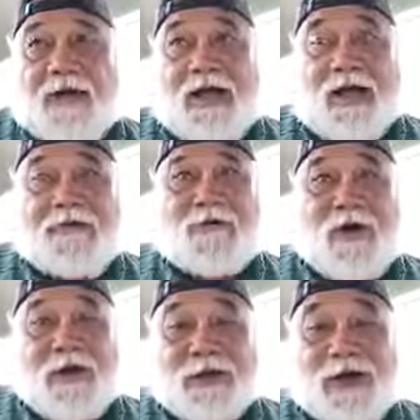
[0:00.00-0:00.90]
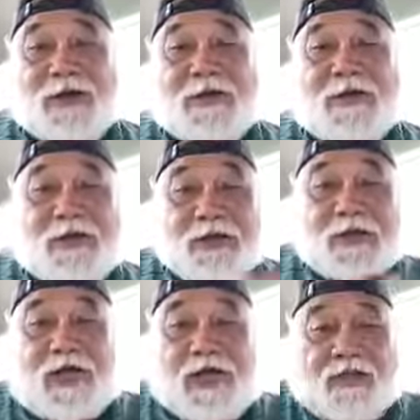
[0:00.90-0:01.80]
I've gone and I did
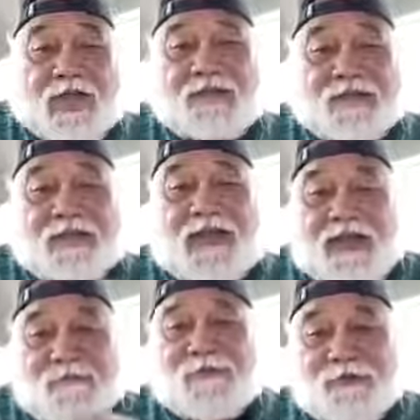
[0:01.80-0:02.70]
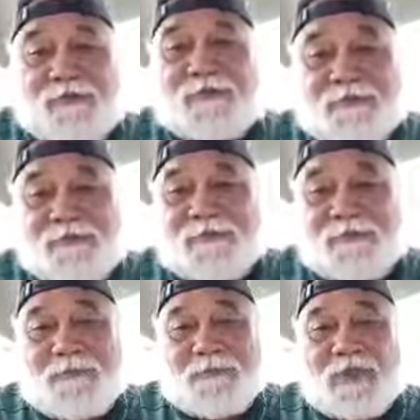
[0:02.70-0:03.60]
1,000 capfuls
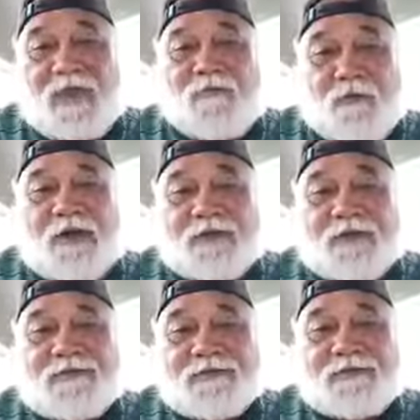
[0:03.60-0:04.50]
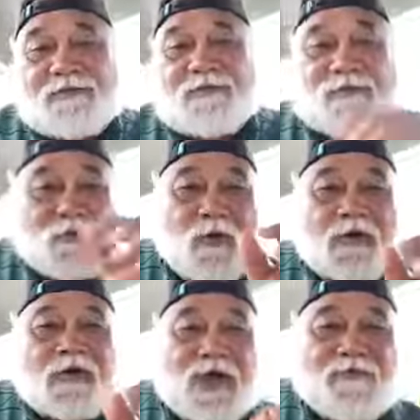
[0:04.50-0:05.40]
of water to
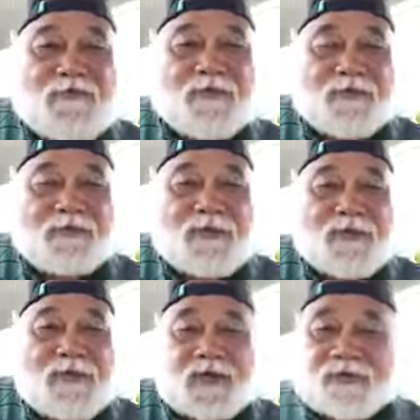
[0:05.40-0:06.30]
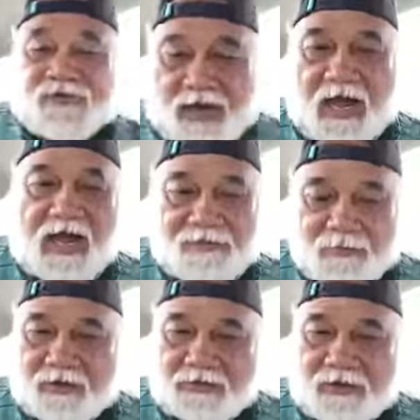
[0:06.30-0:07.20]
1 capful. So I
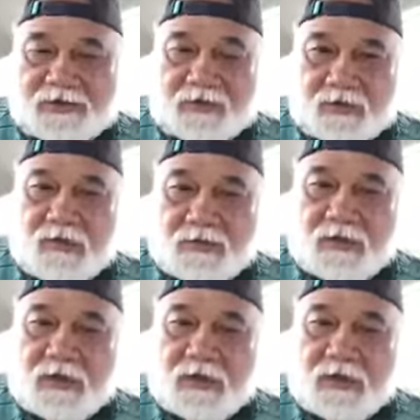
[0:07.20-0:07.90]
eyeballed it and said, oh,